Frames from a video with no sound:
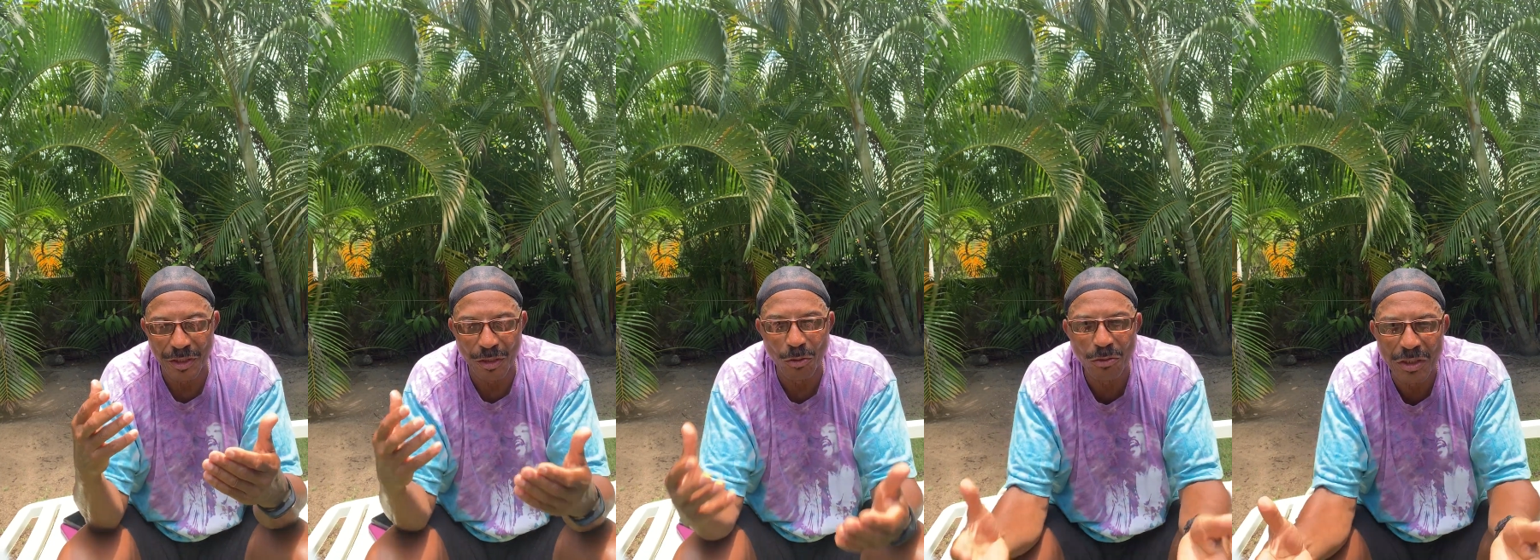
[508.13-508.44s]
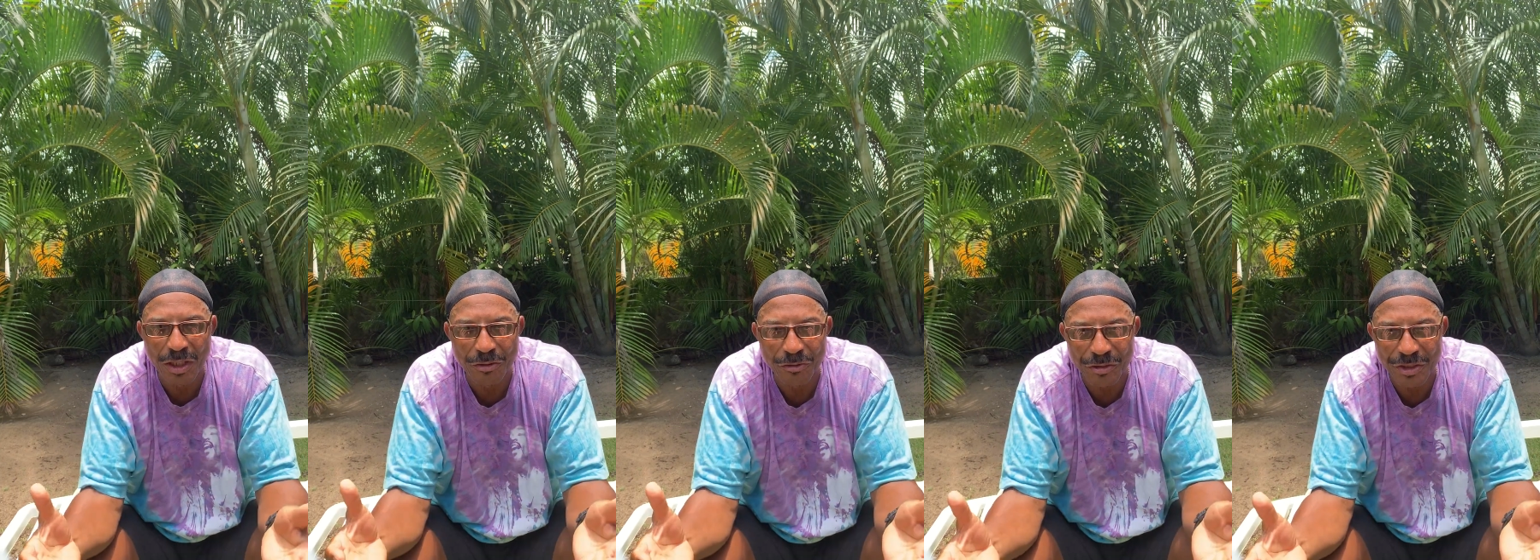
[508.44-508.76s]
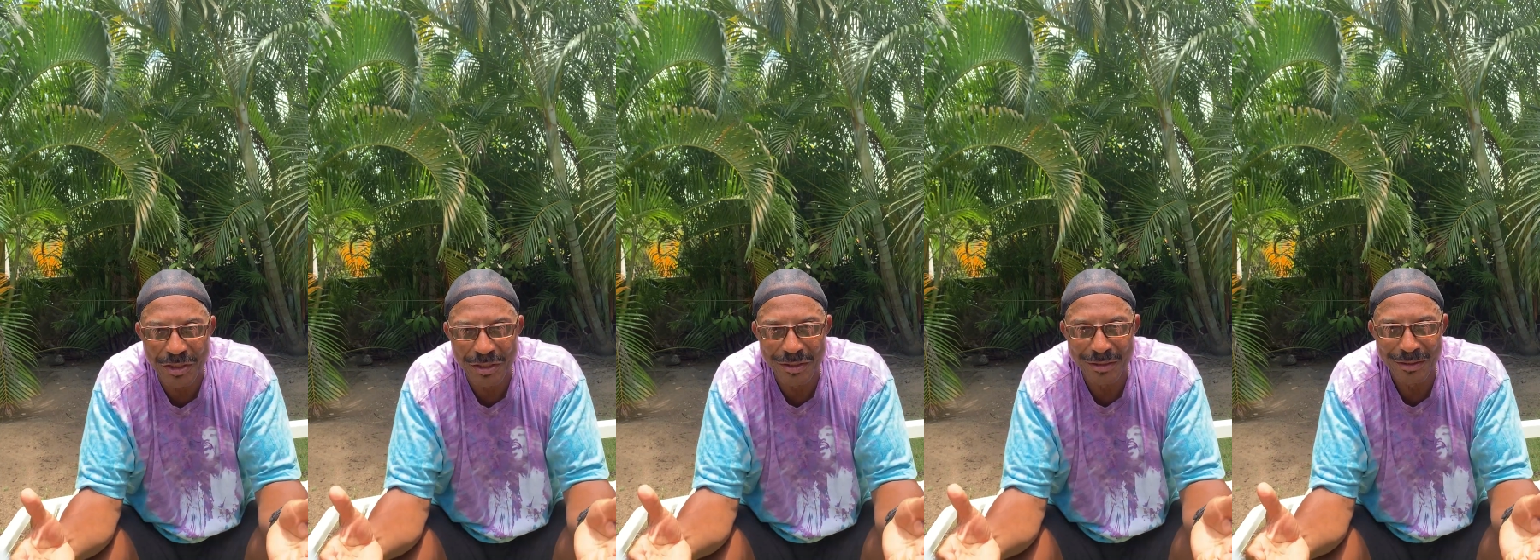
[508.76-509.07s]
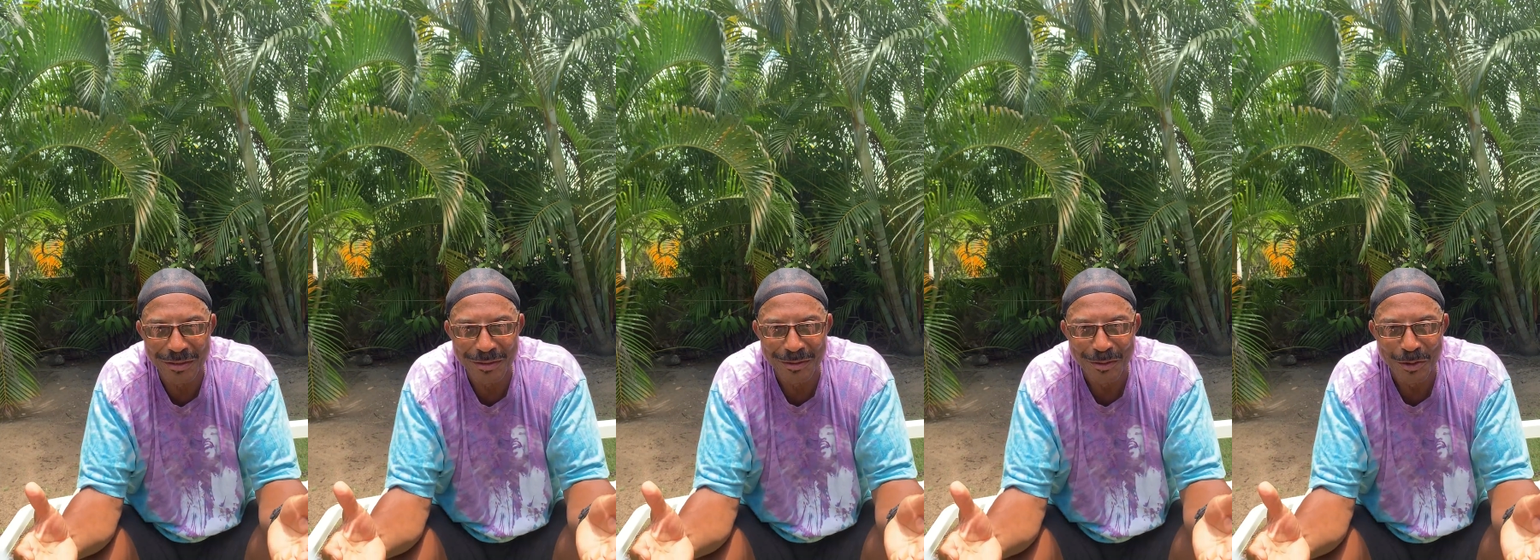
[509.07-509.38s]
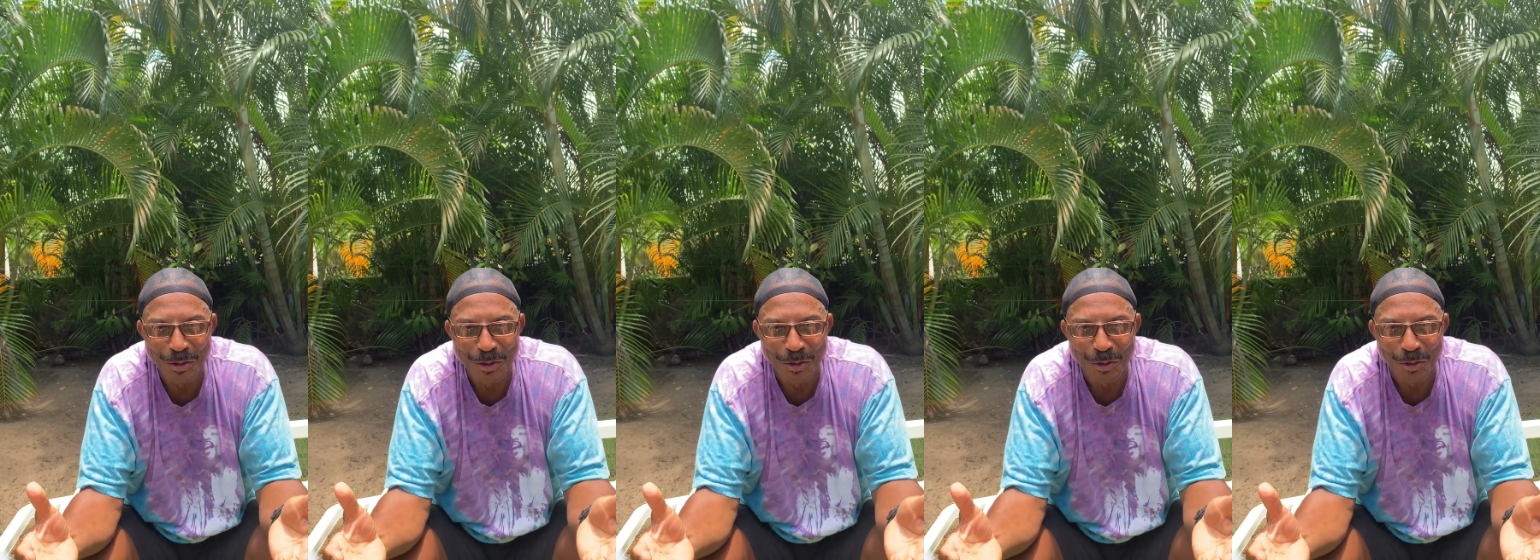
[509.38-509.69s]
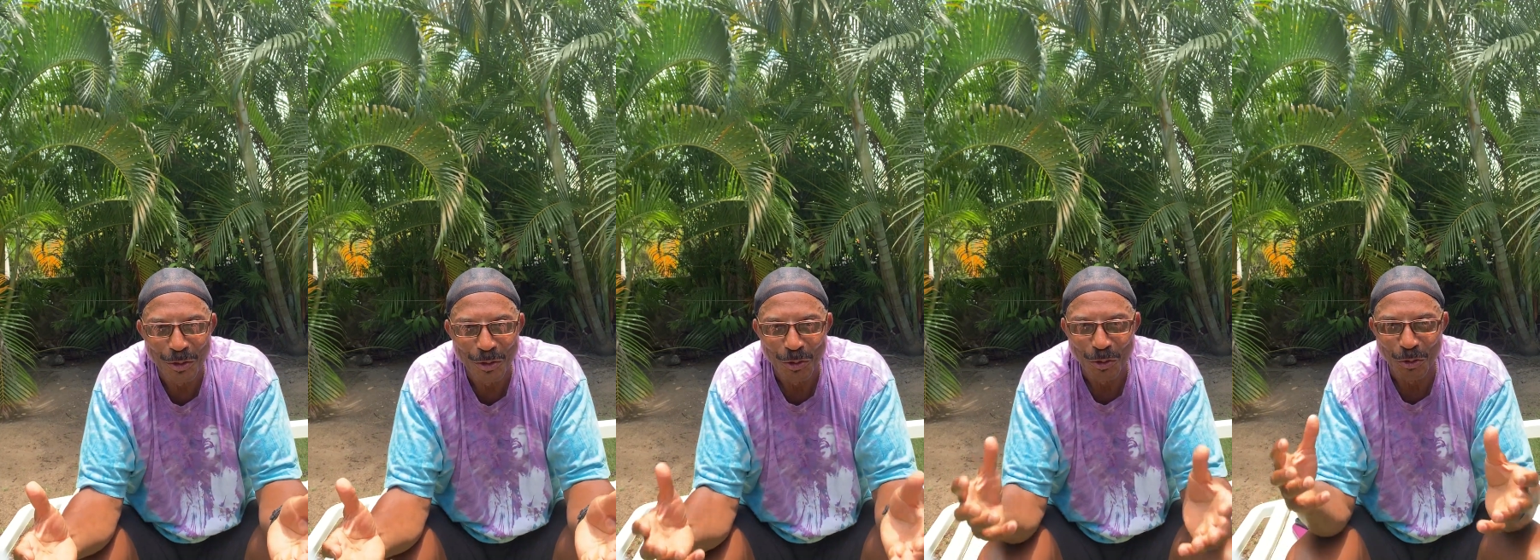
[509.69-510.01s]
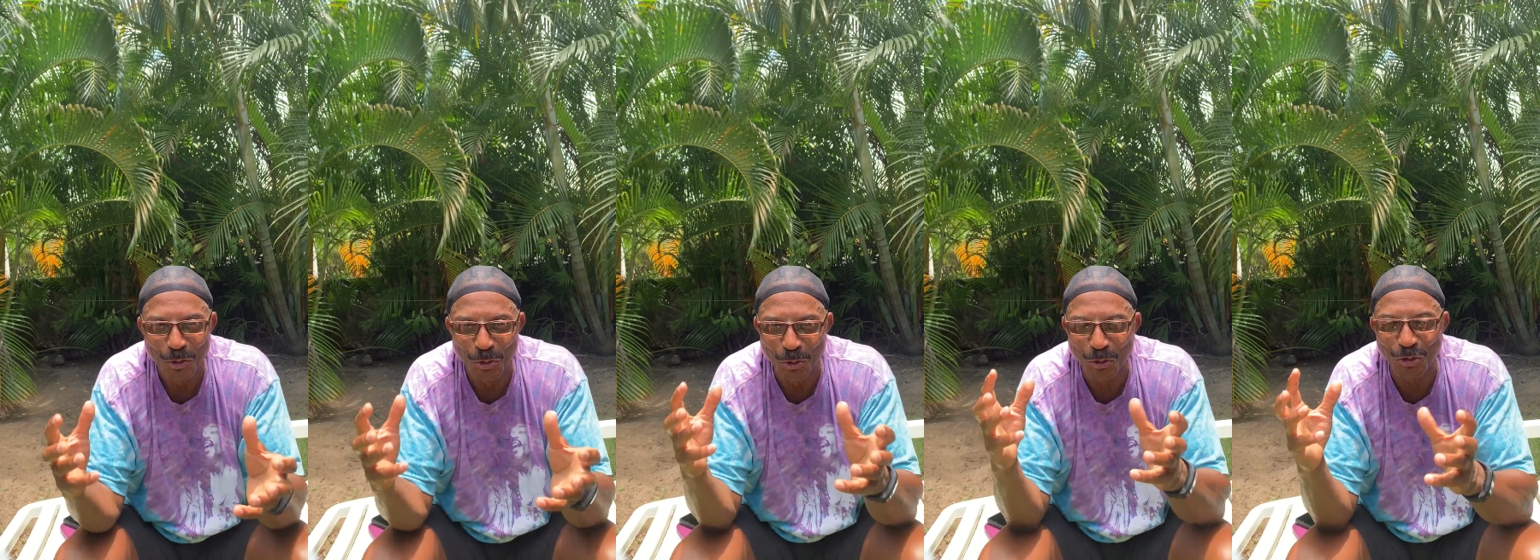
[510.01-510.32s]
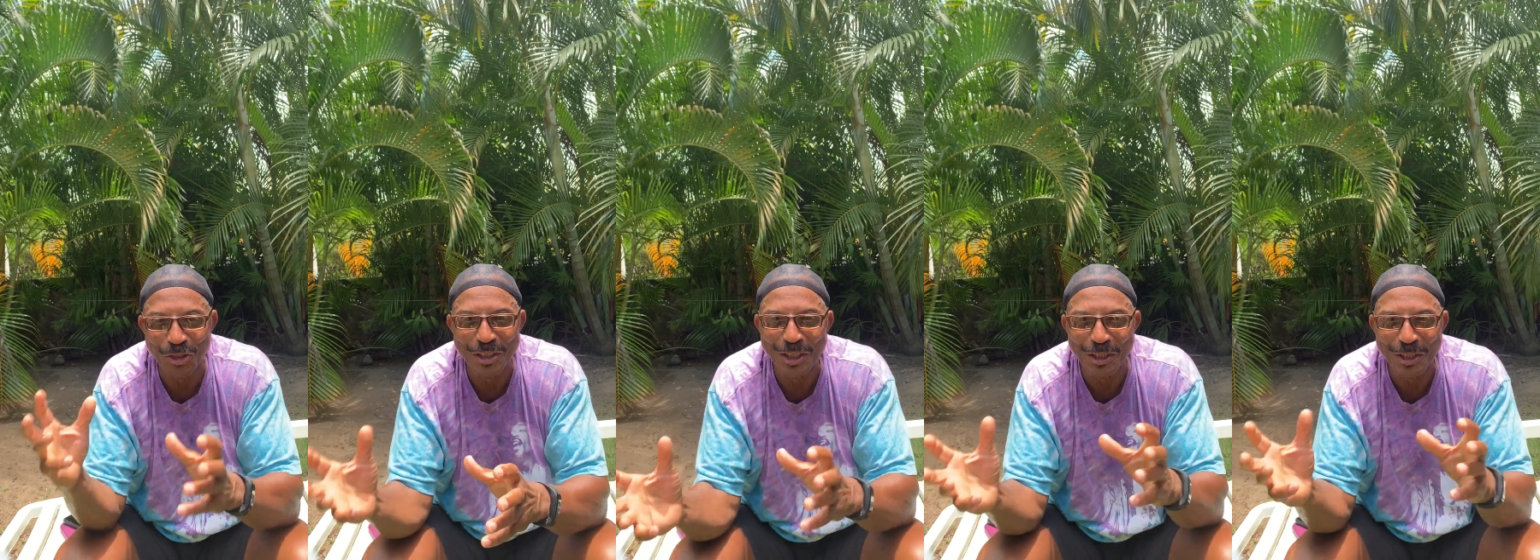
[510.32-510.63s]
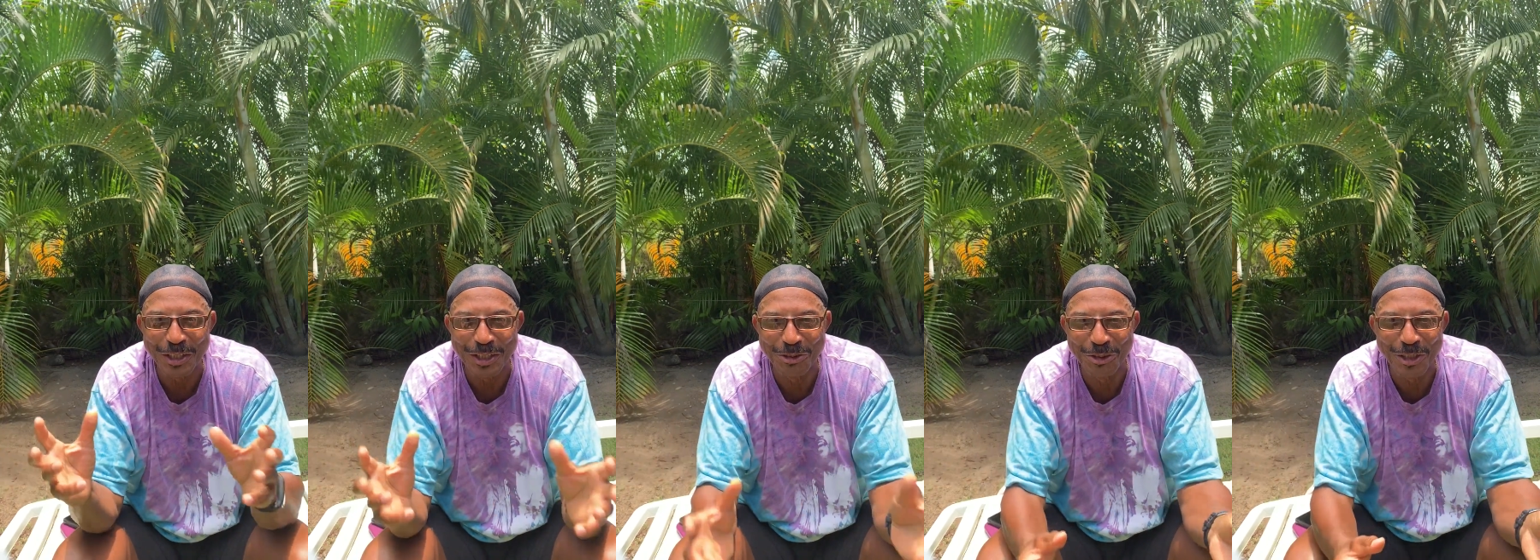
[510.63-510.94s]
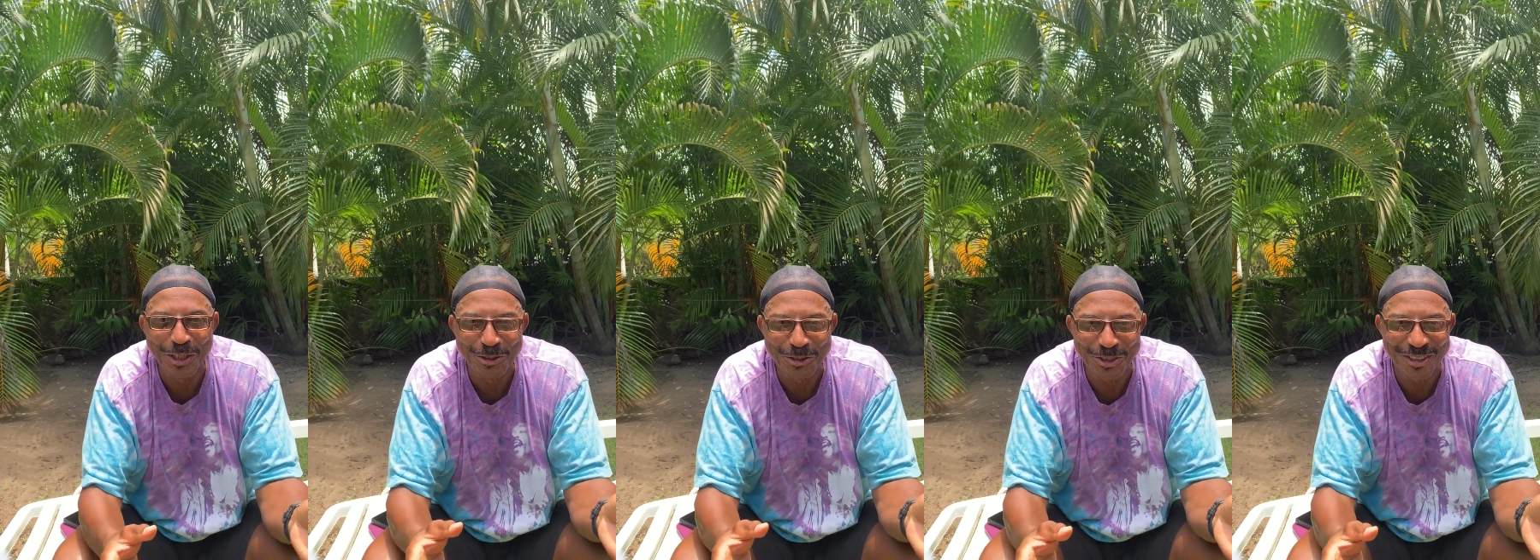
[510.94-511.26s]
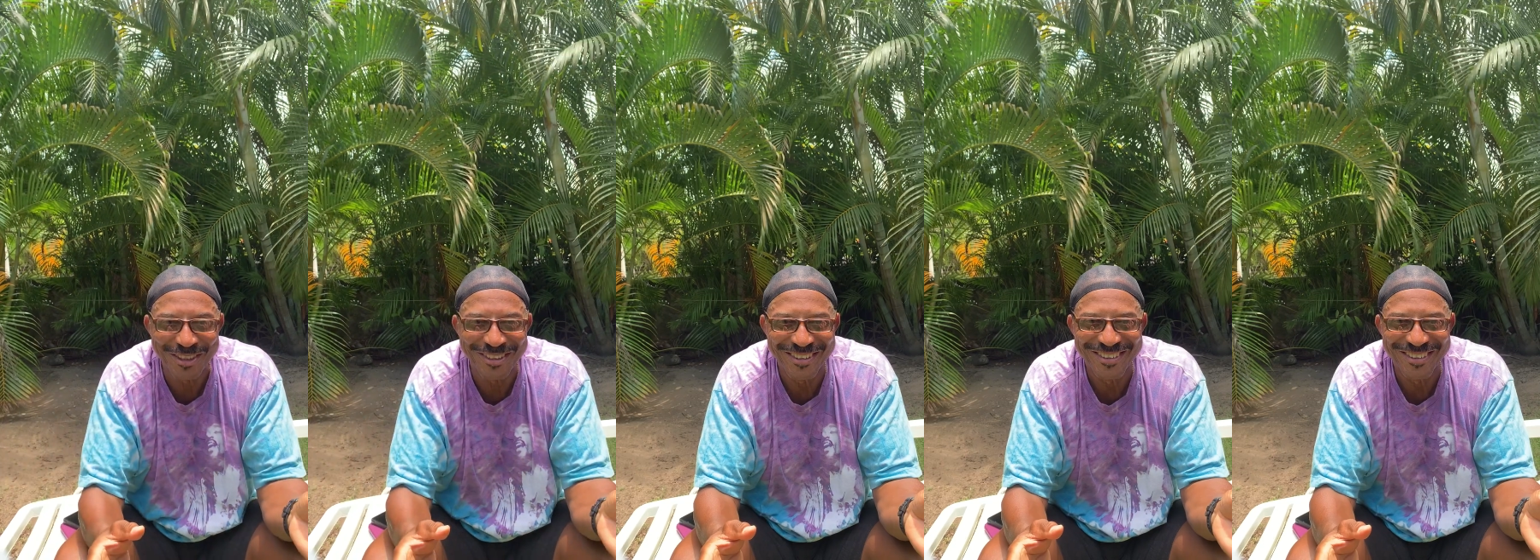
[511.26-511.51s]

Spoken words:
the Low Country, do you see the Gullah Geechee culture?